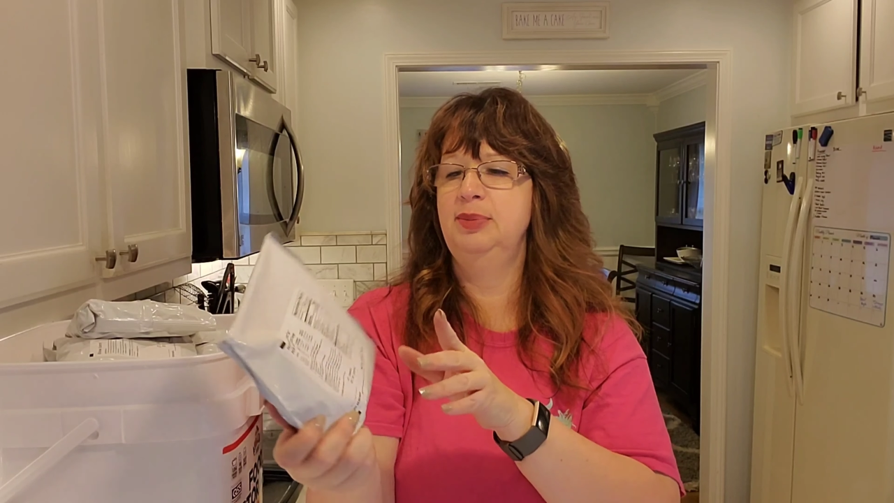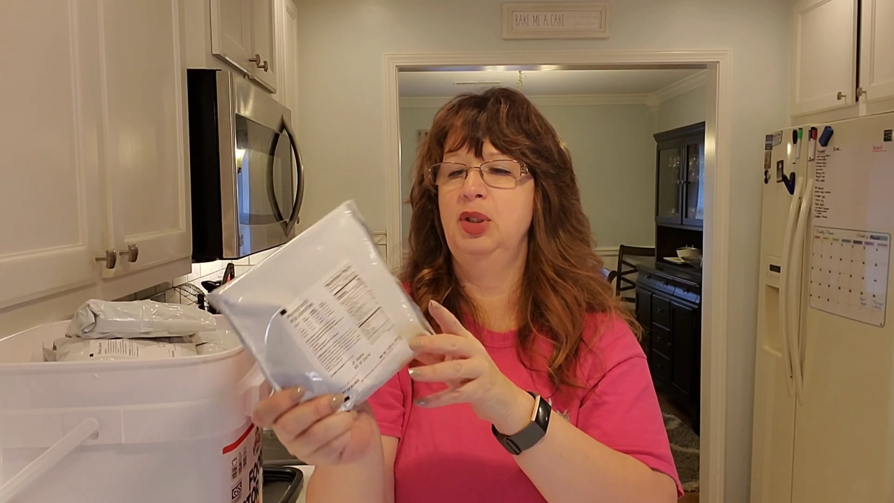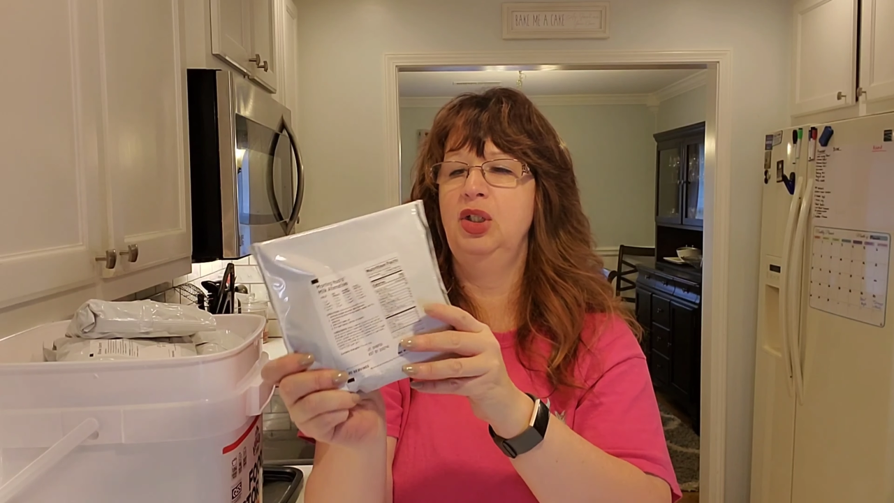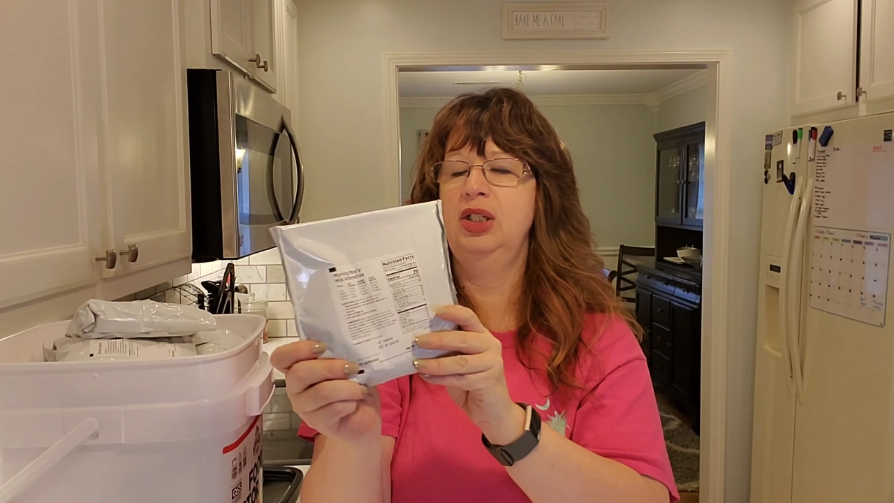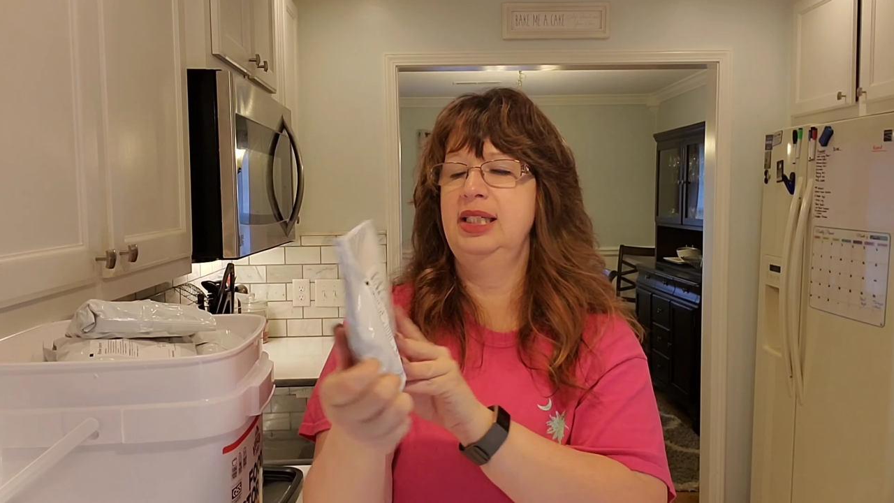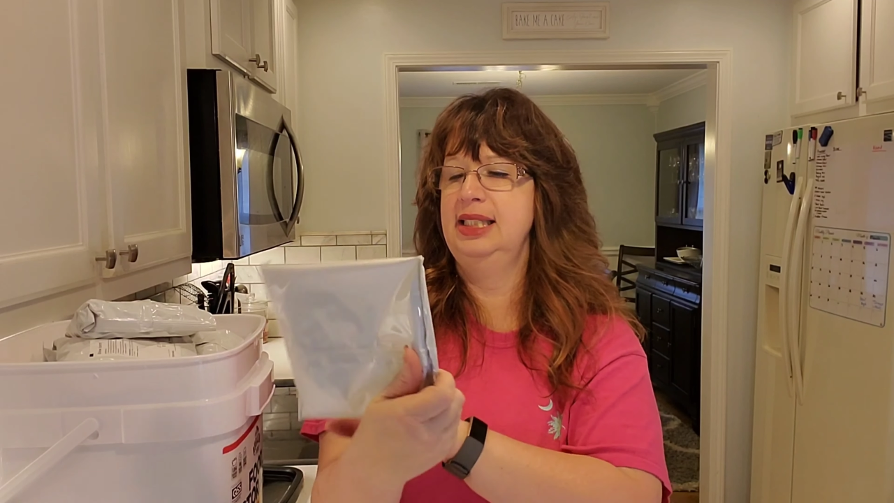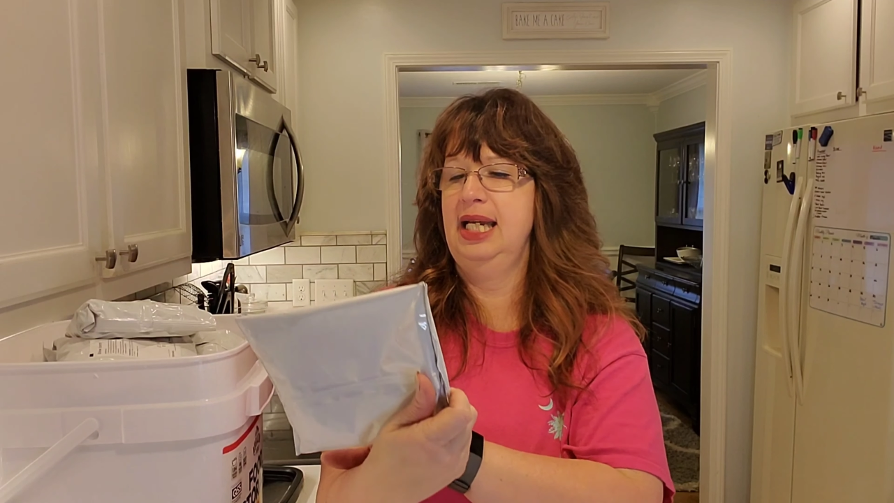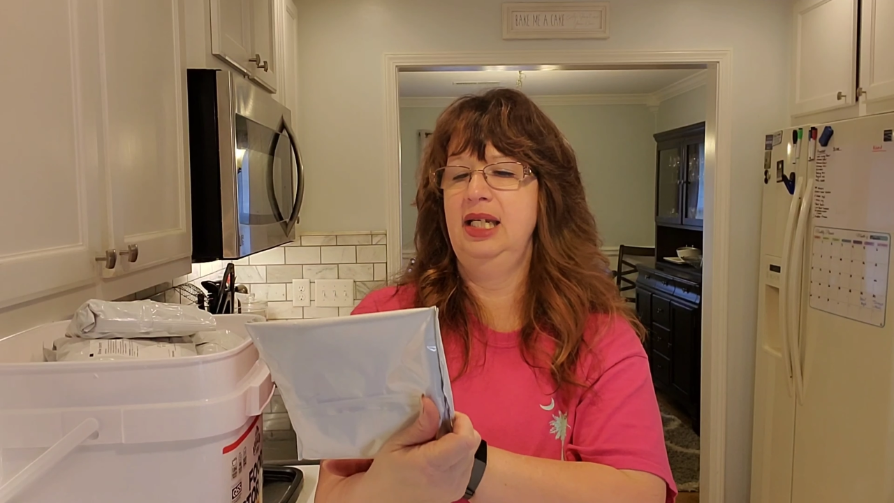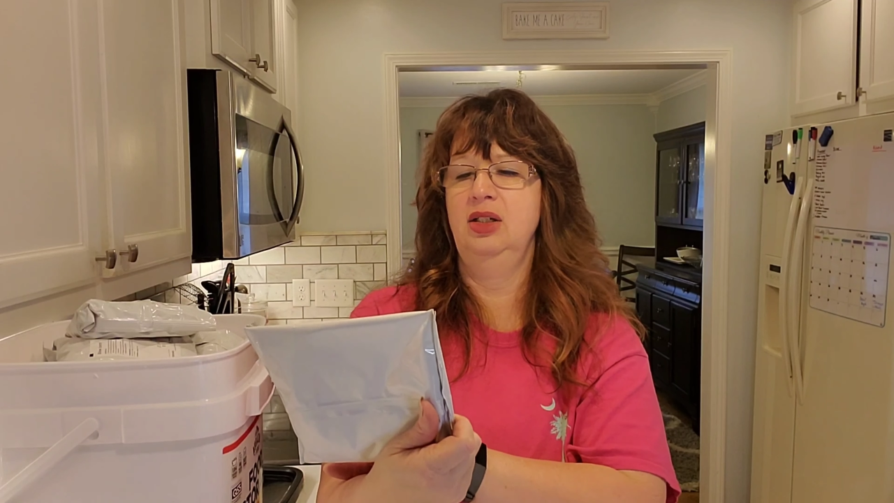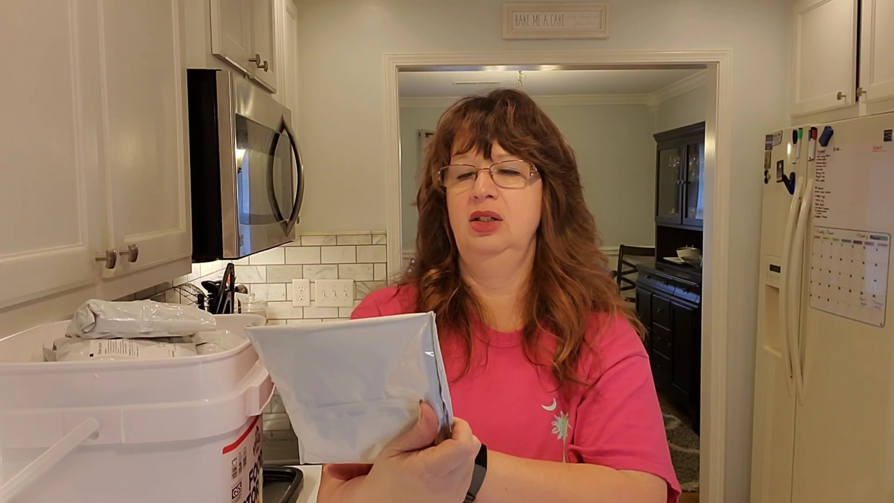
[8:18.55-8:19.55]
per
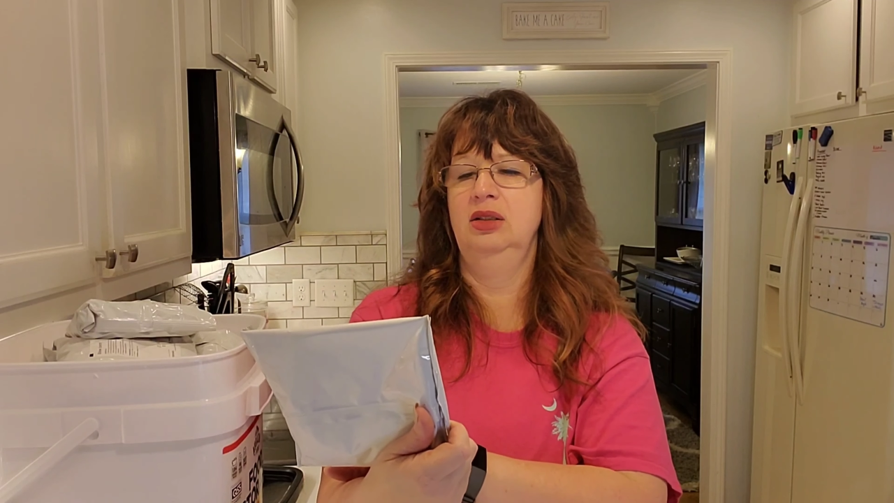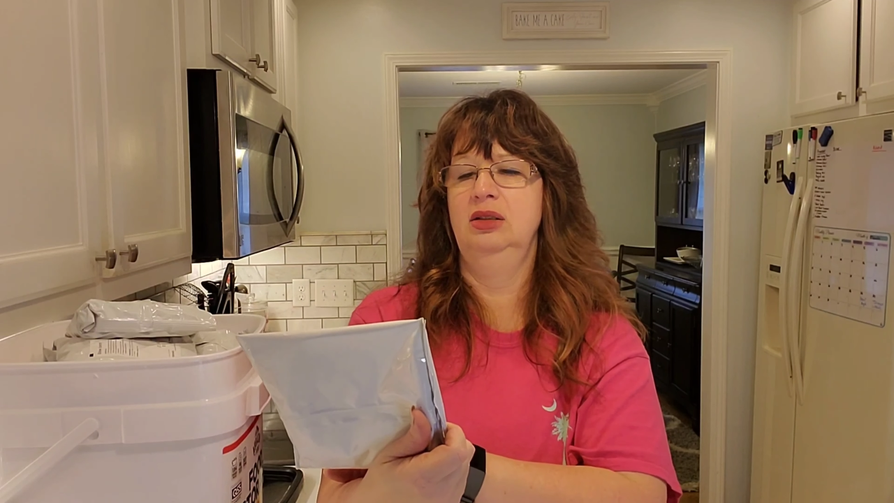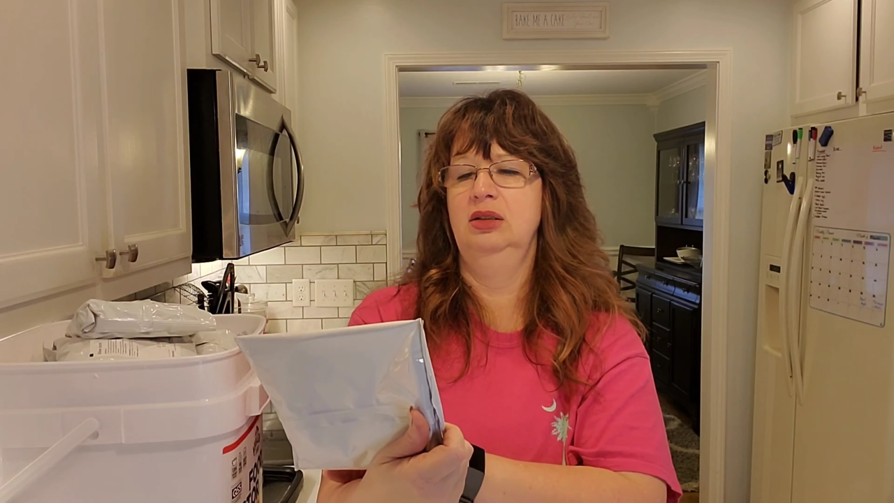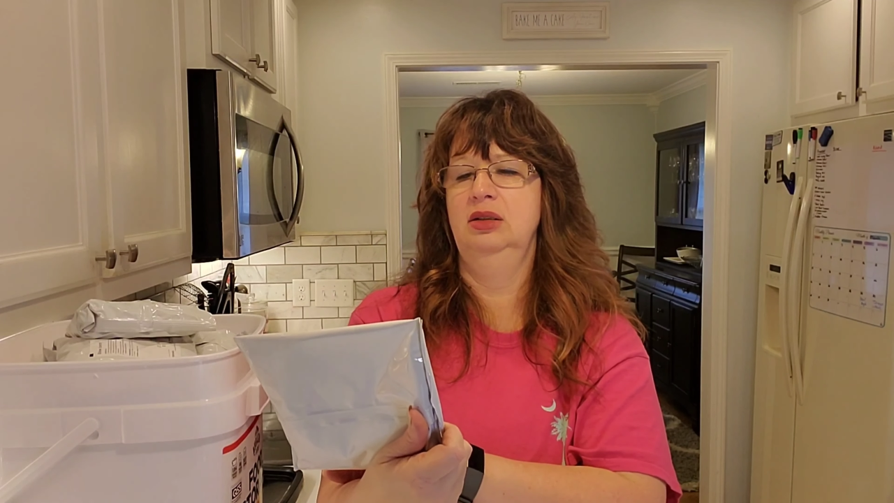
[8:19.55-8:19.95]
container.